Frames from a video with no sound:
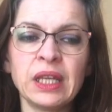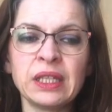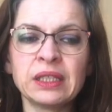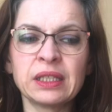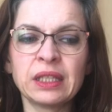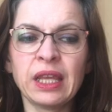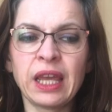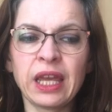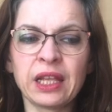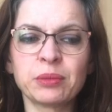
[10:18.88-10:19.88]
it
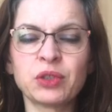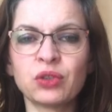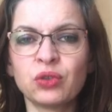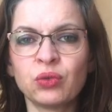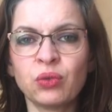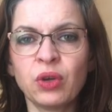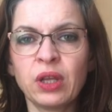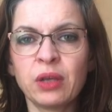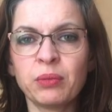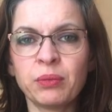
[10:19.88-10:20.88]
helps to
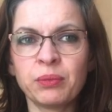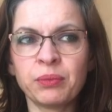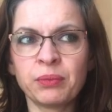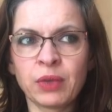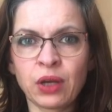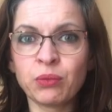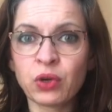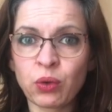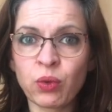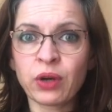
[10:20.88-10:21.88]
become
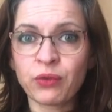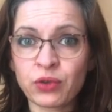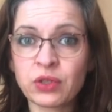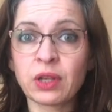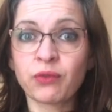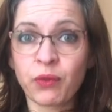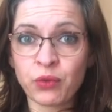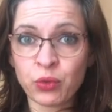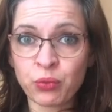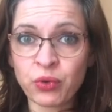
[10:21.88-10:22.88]
more aware of yourself, of
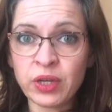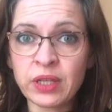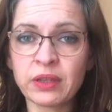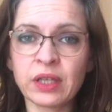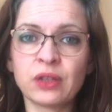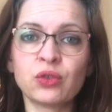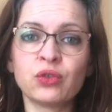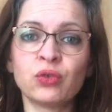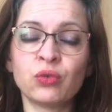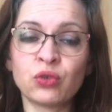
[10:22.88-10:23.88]
your breathing,
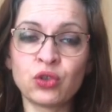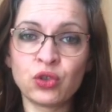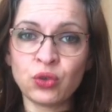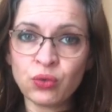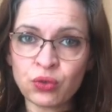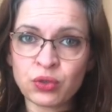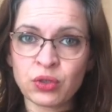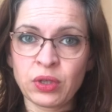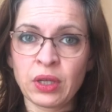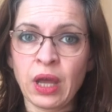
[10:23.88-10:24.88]
to
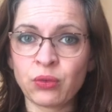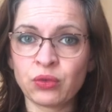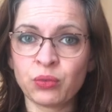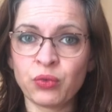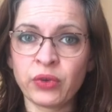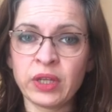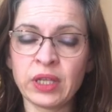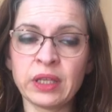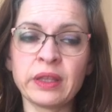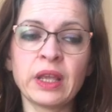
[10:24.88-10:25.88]
choose how to
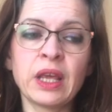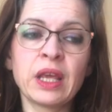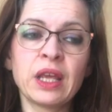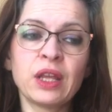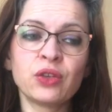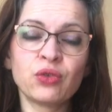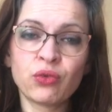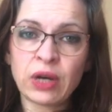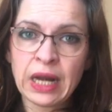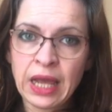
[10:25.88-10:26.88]
breathe, to
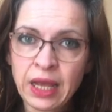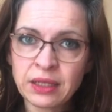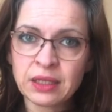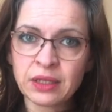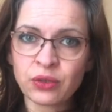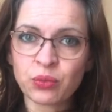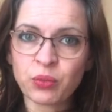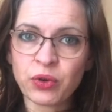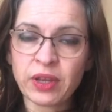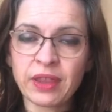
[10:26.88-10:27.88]
relax in your
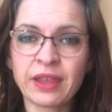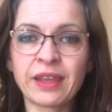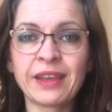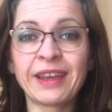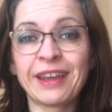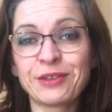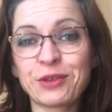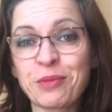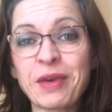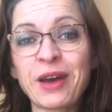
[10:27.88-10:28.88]
breathing, and
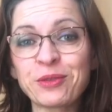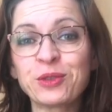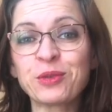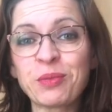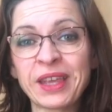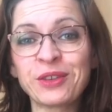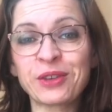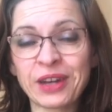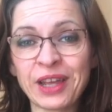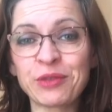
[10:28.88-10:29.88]
somehow to make
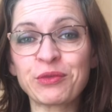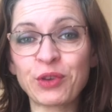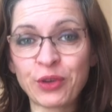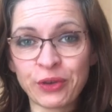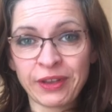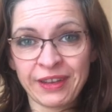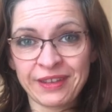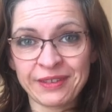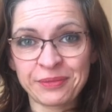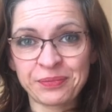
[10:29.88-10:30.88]
your life longer